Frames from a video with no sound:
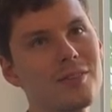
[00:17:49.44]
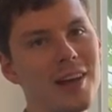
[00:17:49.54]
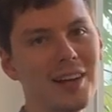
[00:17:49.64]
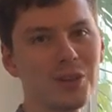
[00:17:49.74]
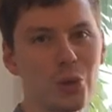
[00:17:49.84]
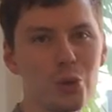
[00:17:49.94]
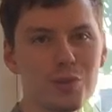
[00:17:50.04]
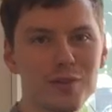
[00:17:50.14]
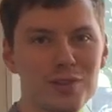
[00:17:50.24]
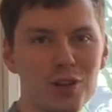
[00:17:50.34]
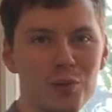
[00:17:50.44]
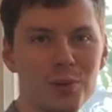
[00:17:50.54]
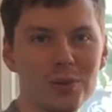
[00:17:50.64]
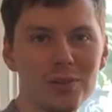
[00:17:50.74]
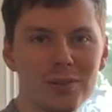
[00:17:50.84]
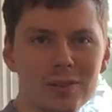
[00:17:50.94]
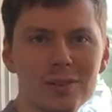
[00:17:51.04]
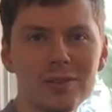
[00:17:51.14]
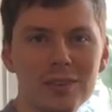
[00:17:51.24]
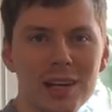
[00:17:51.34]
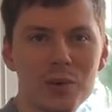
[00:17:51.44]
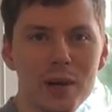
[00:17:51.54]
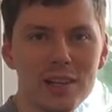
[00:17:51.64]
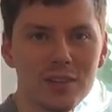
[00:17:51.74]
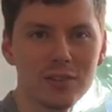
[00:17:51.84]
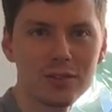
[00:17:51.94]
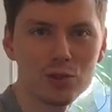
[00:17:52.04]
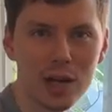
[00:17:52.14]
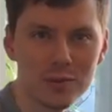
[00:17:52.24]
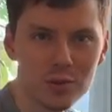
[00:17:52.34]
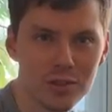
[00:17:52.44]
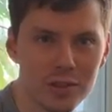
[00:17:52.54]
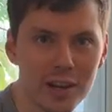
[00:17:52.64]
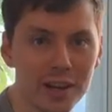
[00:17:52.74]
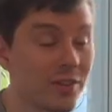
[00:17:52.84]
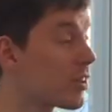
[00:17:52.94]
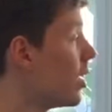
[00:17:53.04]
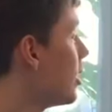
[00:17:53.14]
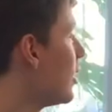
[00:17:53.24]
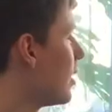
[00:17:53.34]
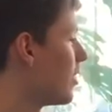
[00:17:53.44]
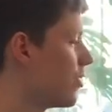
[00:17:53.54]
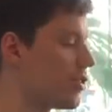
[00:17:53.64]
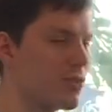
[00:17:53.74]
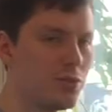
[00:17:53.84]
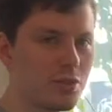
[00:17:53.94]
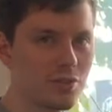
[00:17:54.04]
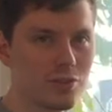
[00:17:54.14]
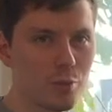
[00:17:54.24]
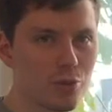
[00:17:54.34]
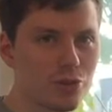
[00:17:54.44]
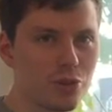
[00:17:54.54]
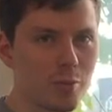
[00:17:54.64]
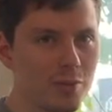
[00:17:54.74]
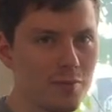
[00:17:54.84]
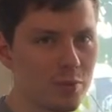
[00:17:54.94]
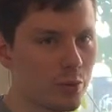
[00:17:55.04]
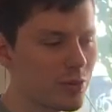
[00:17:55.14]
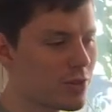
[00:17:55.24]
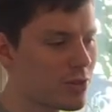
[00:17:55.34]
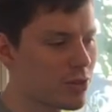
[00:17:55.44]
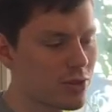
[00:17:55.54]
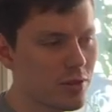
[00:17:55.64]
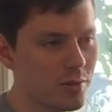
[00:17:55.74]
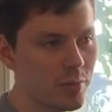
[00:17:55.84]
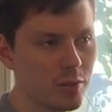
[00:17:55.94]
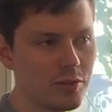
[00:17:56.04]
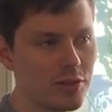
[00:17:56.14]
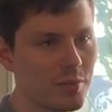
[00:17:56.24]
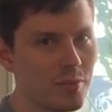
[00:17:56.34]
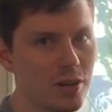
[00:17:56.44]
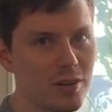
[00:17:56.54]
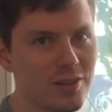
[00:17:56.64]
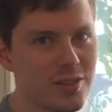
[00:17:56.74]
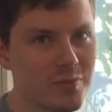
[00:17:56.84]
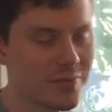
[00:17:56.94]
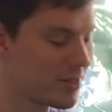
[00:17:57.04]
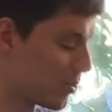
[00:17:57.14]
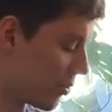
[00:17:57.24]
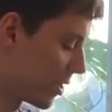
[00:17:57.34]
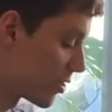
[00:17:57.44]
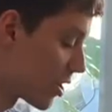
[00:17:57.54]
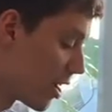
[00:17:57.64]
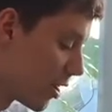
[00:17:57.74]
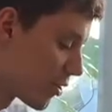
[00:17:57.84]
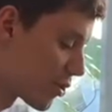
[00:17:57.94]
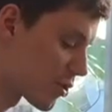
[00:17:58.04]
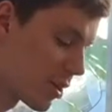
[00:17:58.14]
that chord for example, and the way it travels to the next, this is using so much German influences, just like moments in Mahler symphonies or things, just